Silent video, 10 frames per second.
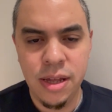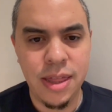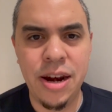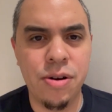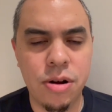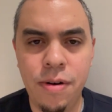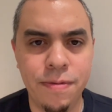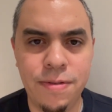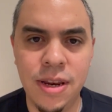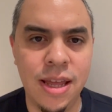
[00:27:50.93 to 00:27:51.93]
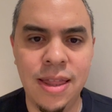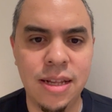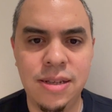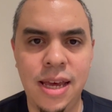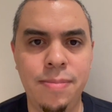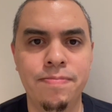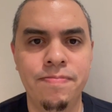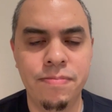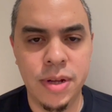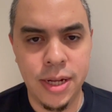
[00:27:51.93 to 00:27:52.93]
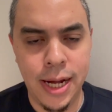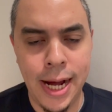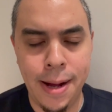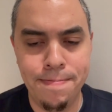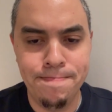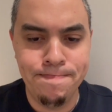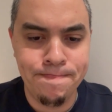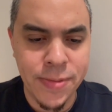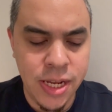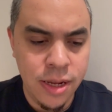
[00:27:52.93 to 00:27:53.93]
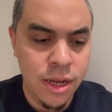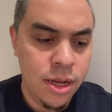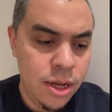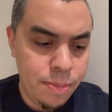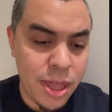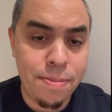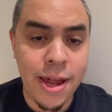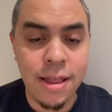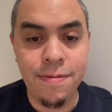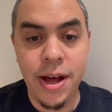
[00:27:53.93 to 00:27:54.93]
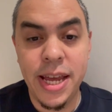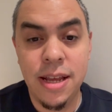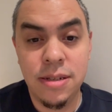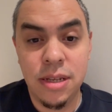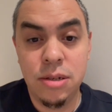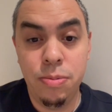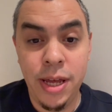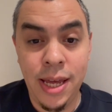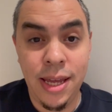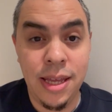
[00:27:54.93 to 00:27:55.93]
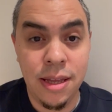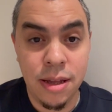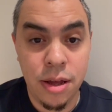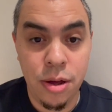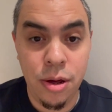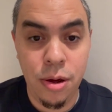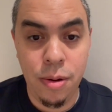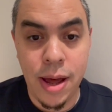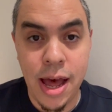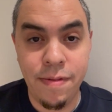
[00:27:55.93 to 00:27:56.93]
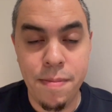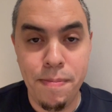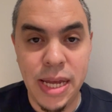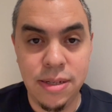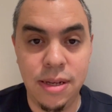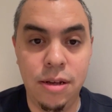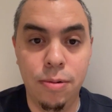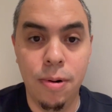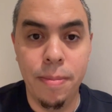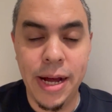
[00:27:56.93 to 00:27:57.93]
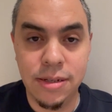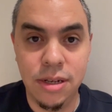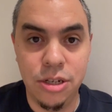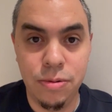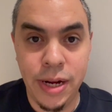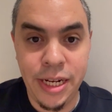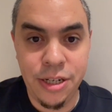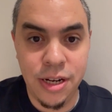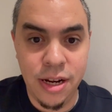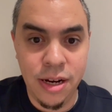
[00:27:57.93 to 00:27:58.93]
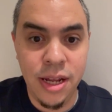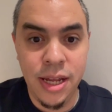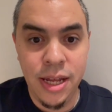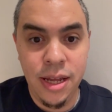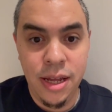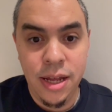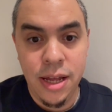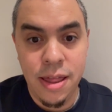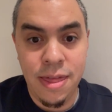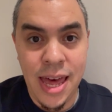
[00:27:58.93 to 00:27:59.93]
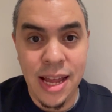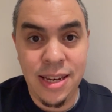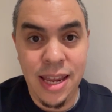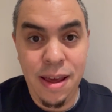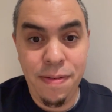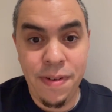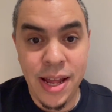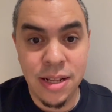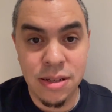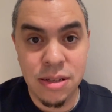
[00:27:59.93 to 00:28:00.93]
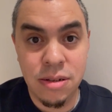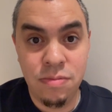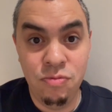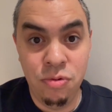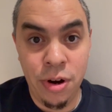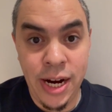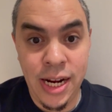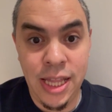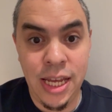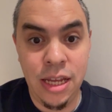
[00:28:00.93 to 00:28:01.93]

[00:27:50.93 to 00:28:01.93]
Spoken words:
They're not confident in their team. But they're playing the Vikings this week, who have a messy quarterback situation. Their defense really